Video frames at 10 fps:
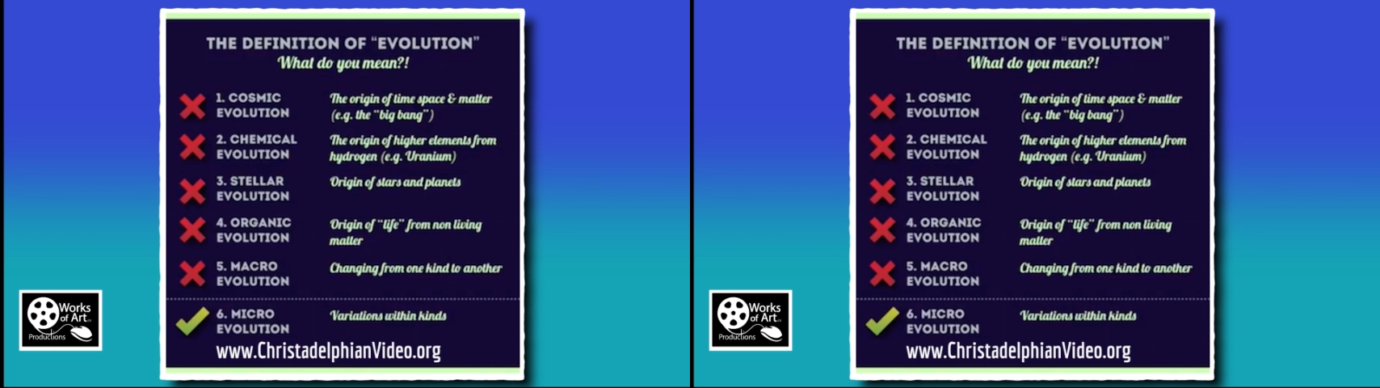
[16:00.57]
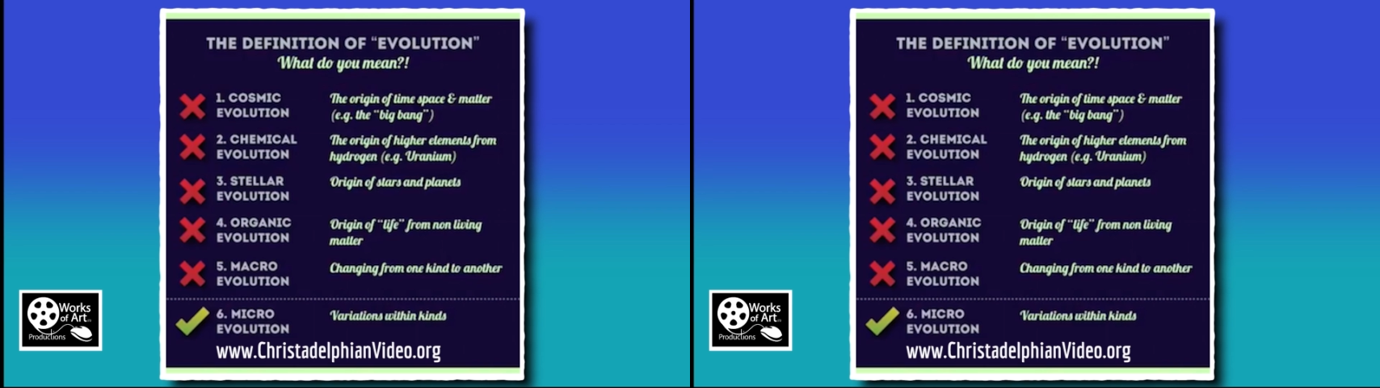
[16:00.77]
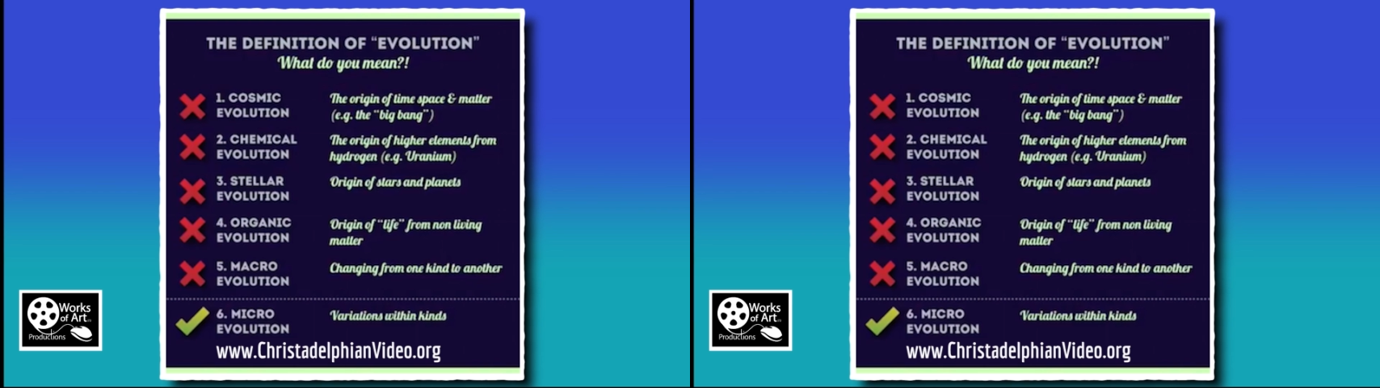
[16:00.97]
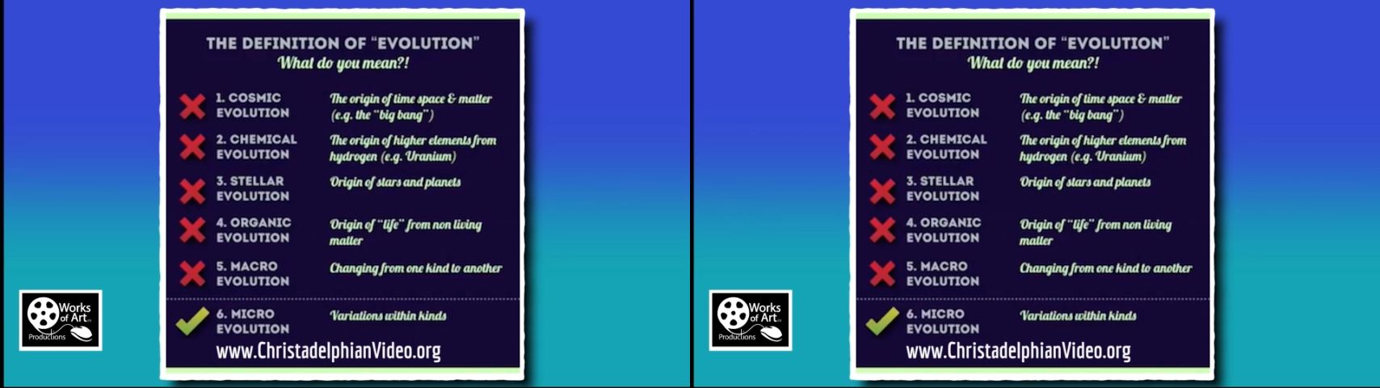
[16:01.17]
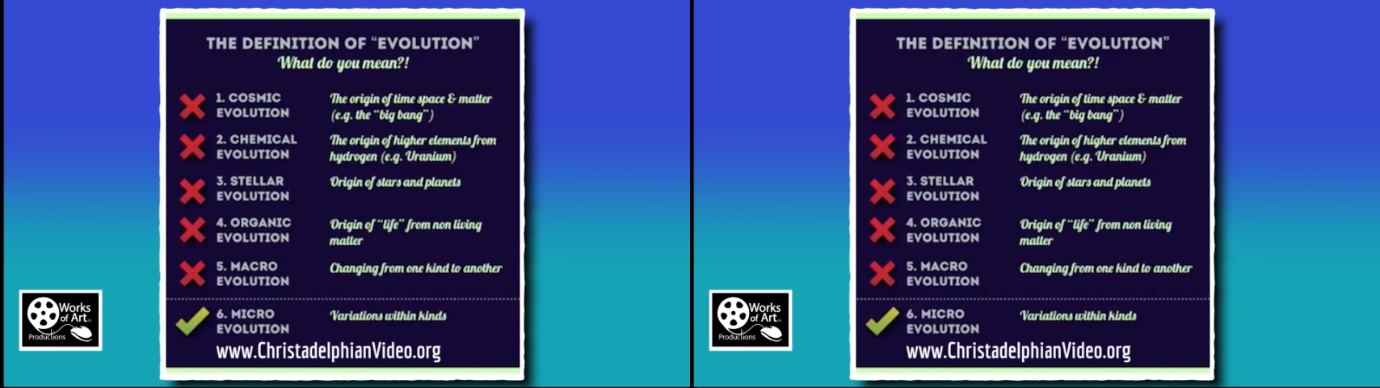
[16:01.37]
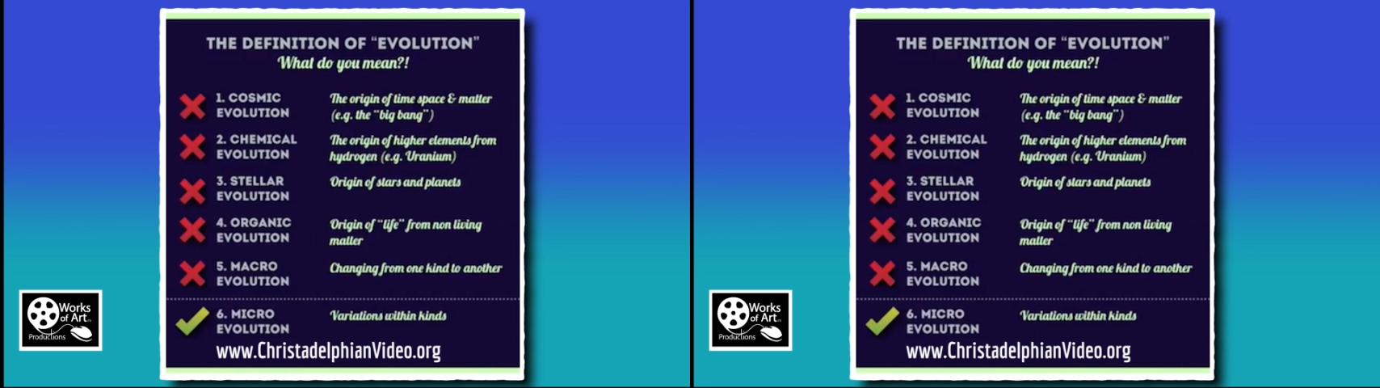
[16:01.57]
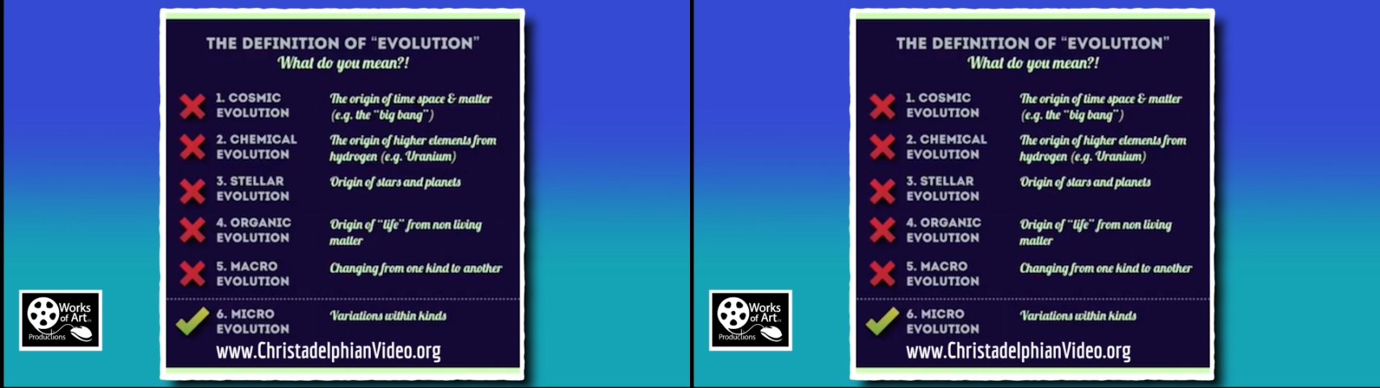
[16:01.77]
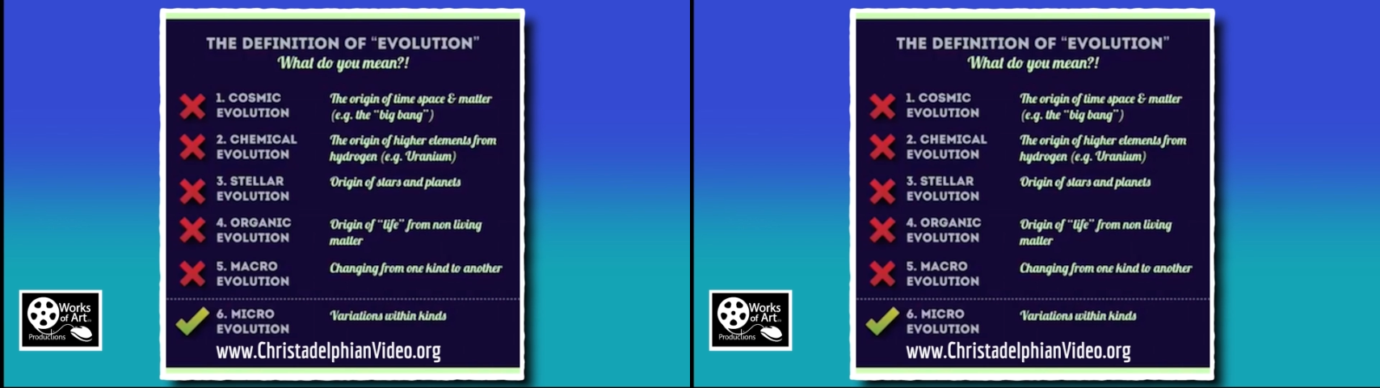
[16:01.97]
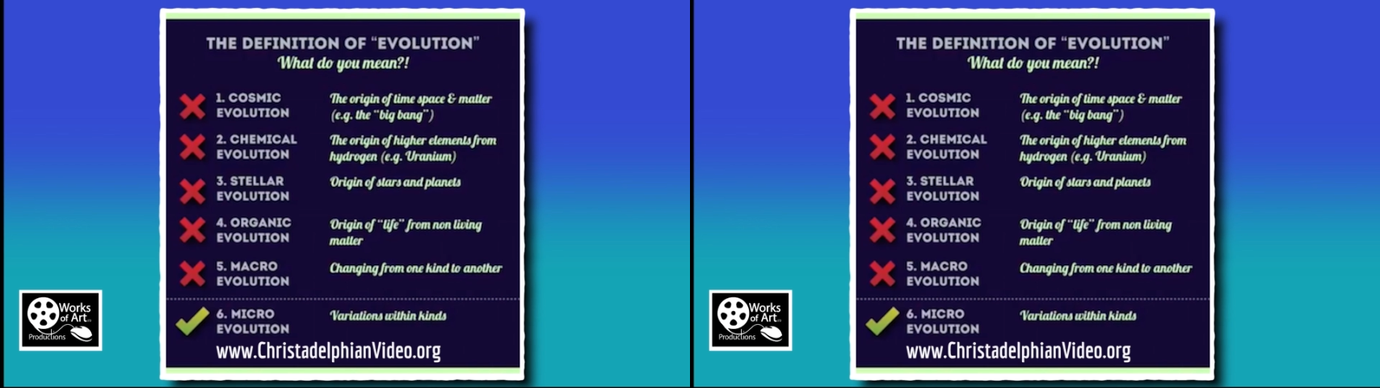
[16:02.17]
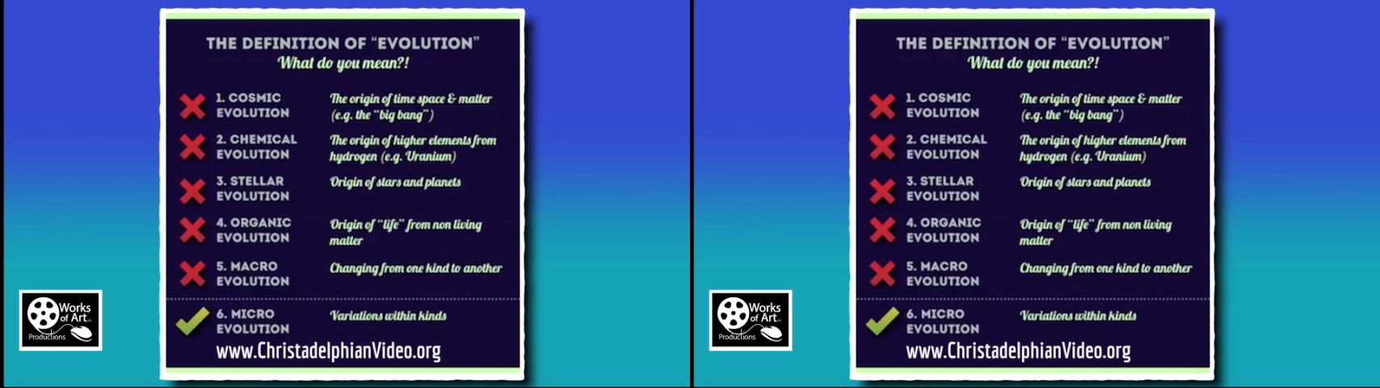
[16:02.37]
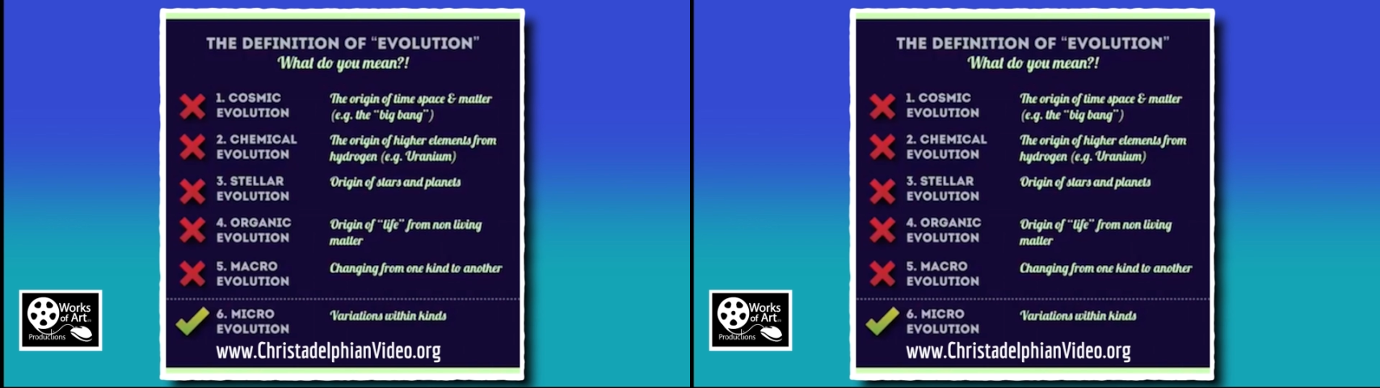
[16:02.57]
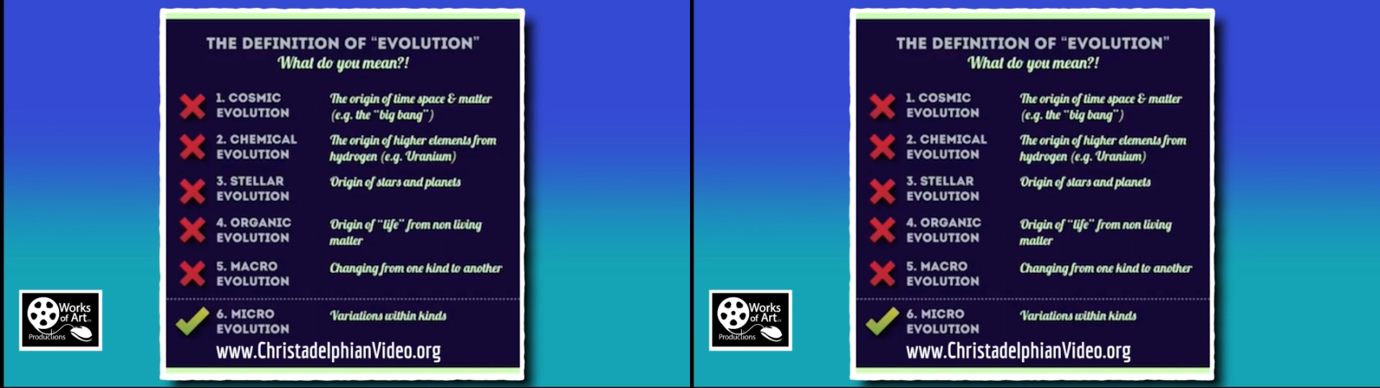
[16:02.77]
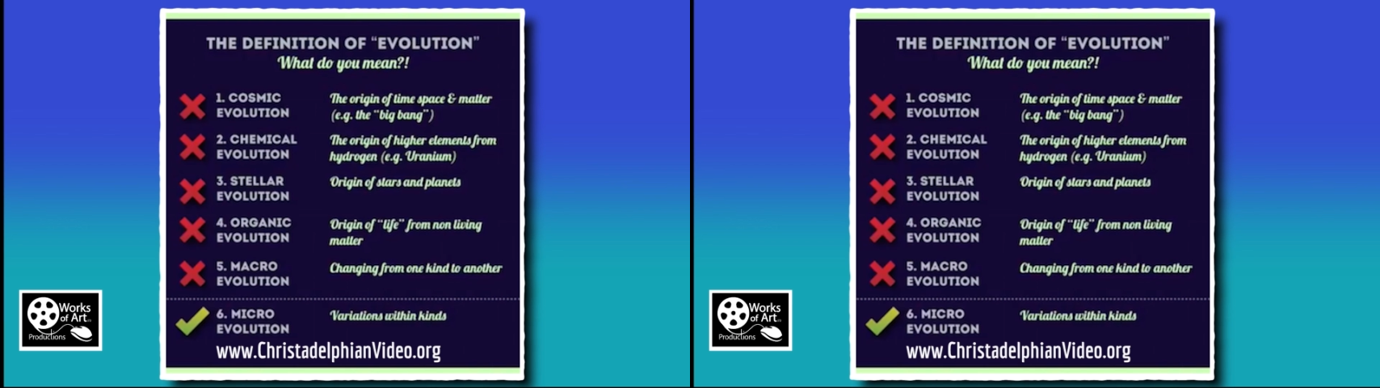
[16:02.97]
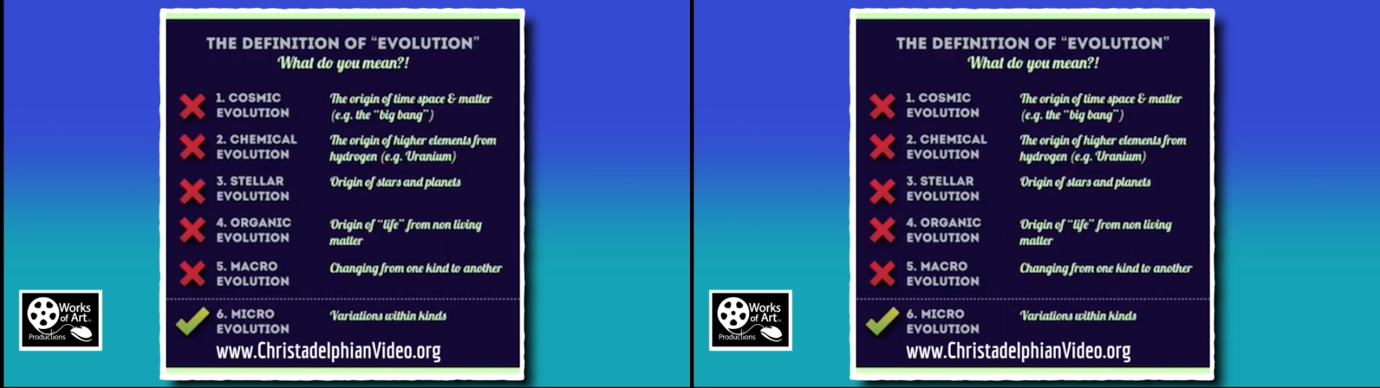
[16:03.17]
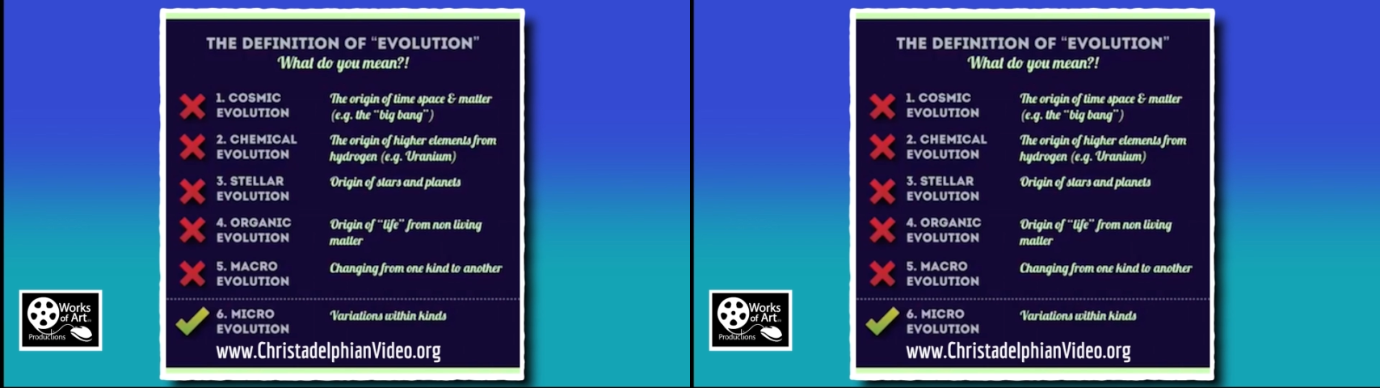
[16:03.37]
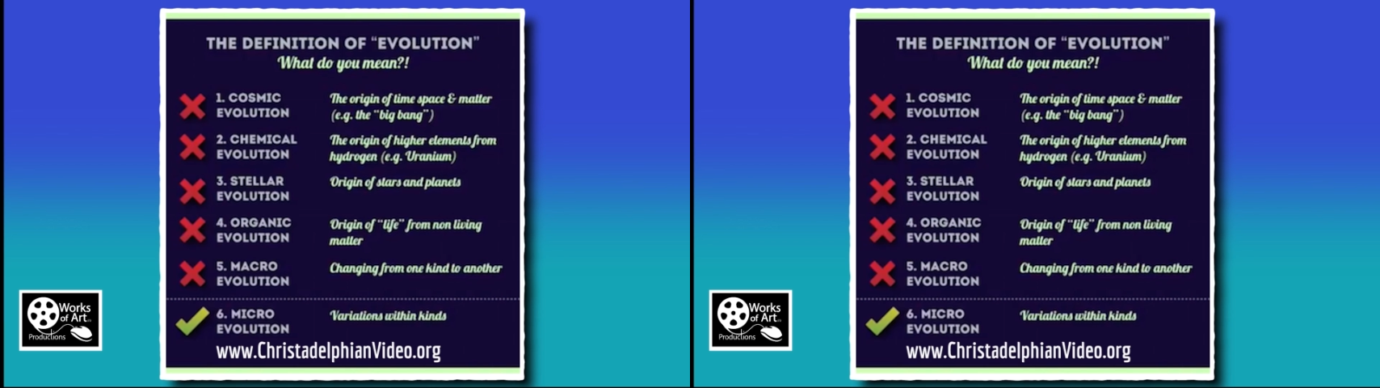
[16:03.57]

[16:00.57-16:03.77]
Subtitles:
No face is visible, so there are no lips to read.